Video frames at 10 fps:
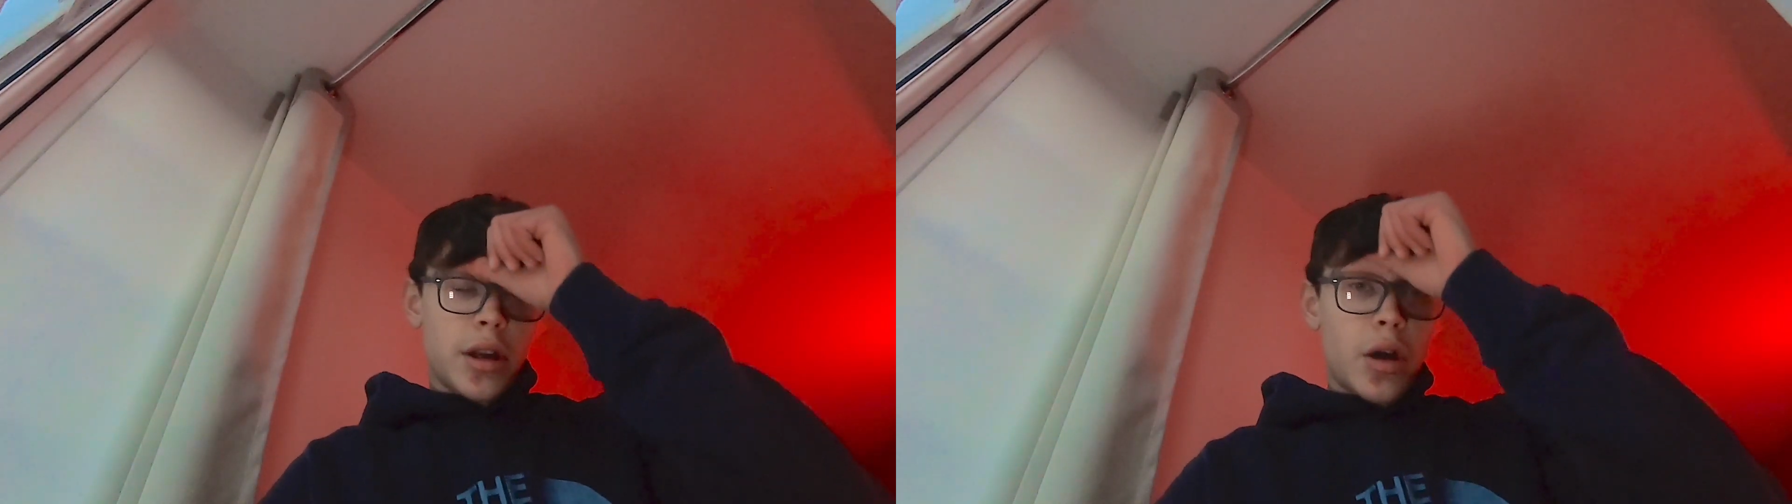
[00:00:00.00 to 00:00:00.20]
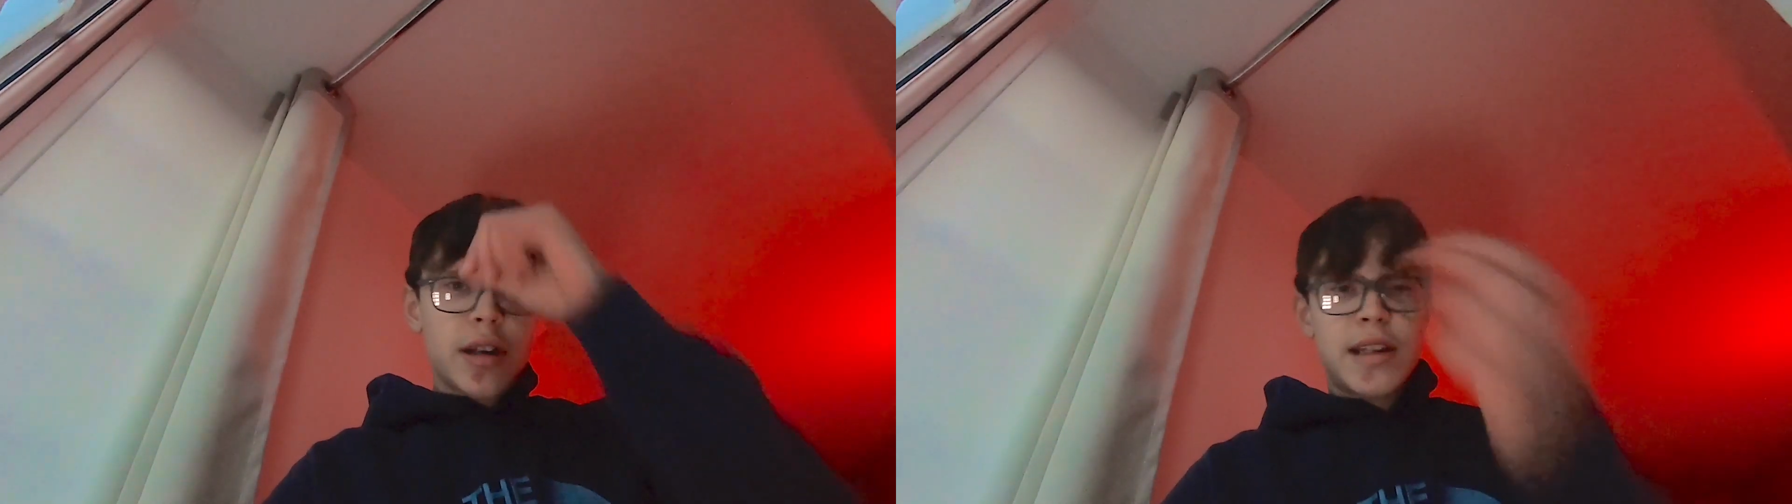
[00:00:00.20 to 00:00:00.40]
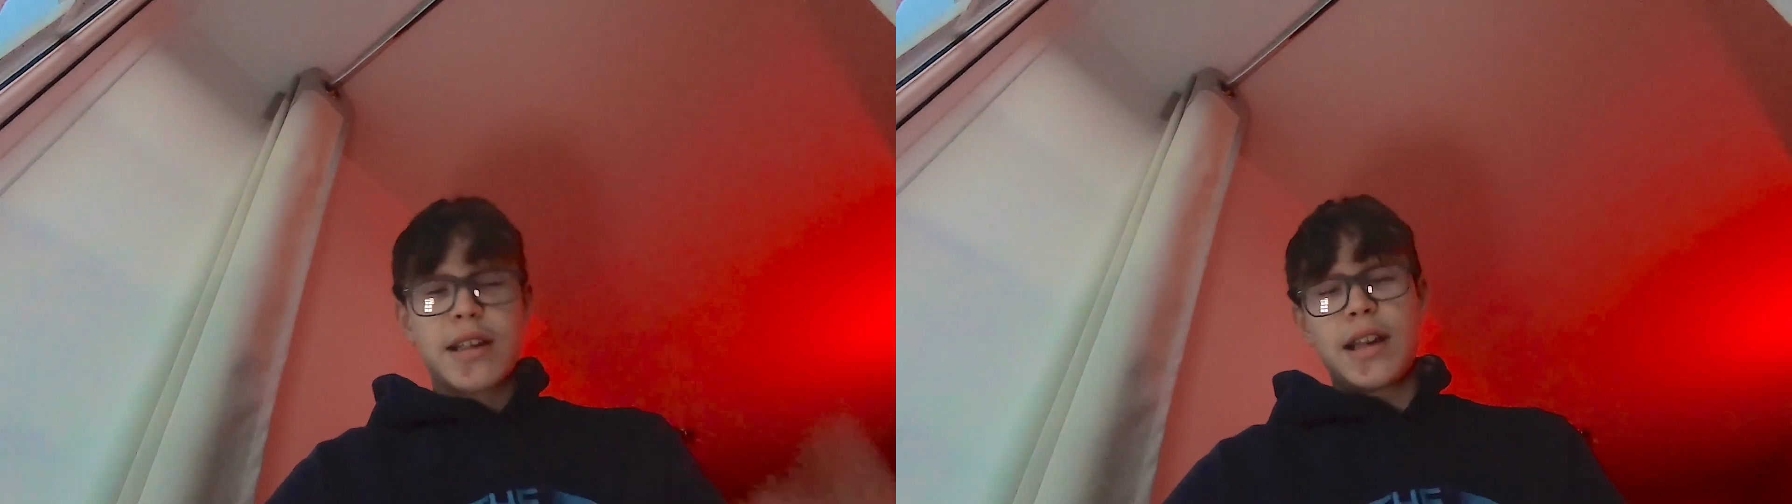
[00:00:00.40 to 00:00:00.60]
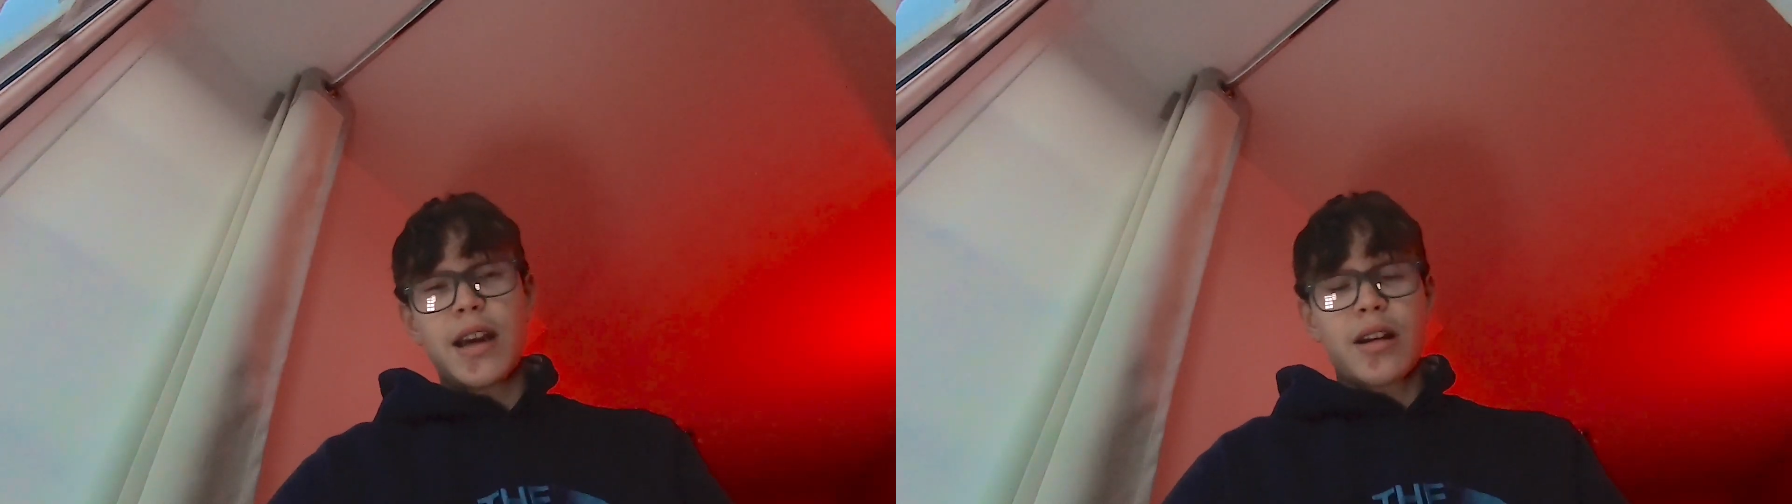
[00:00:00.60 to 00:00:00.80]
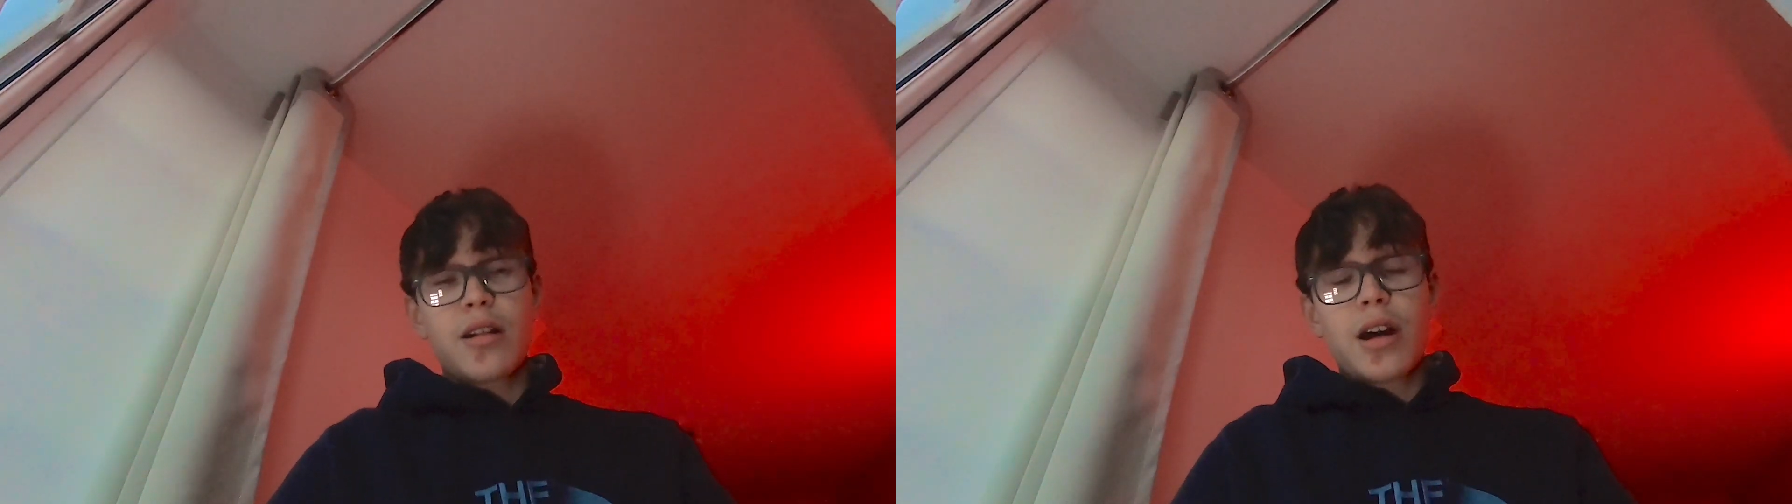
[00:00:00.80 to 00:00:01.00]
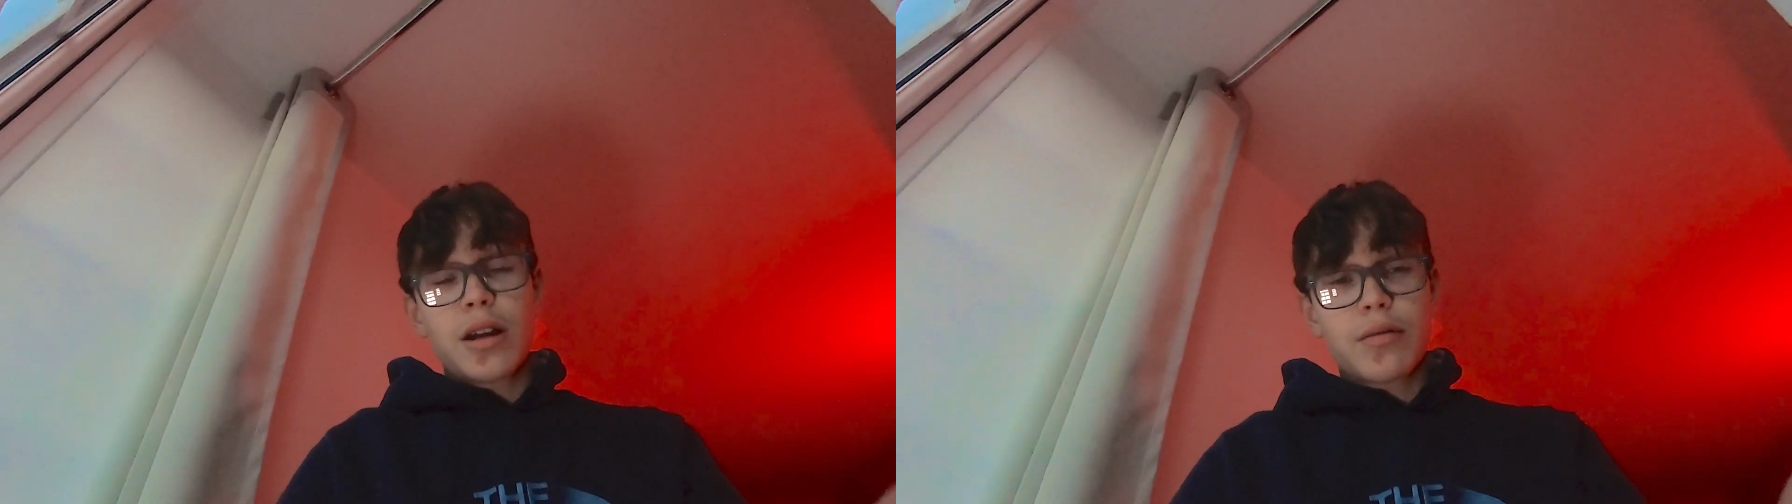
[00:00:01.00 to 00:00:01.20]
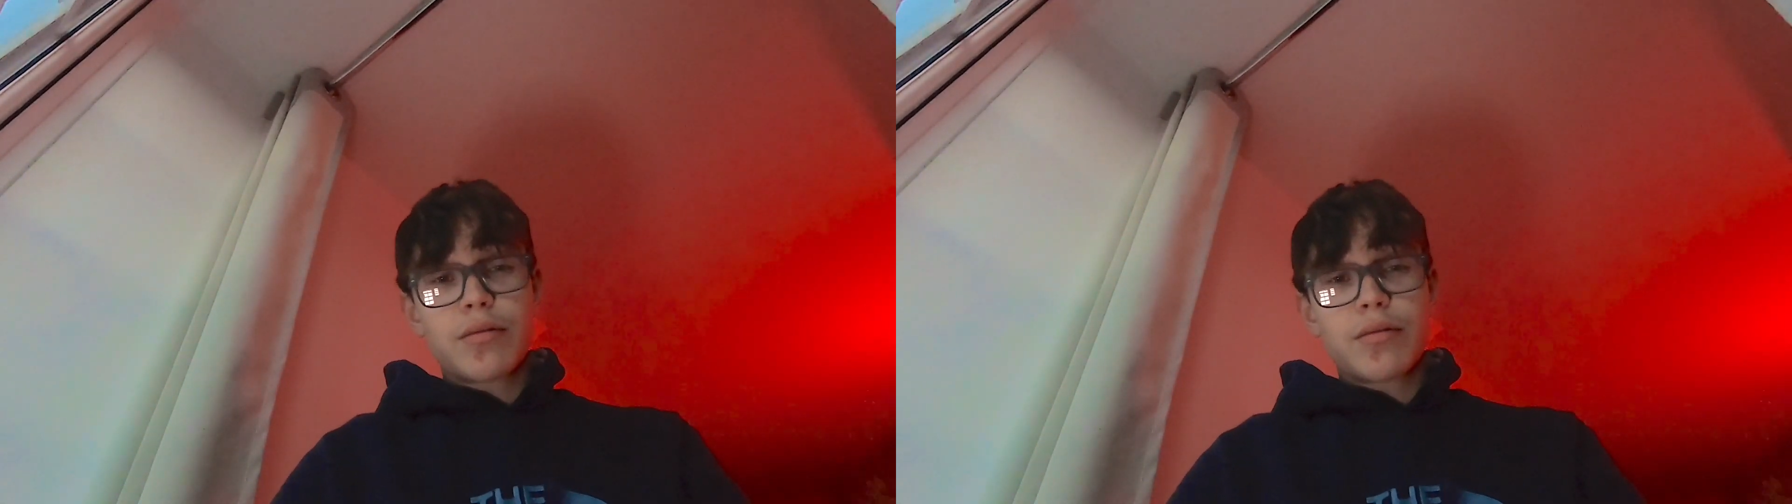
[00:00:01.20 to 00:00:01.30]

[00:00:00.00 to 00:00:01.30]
nicest deck and like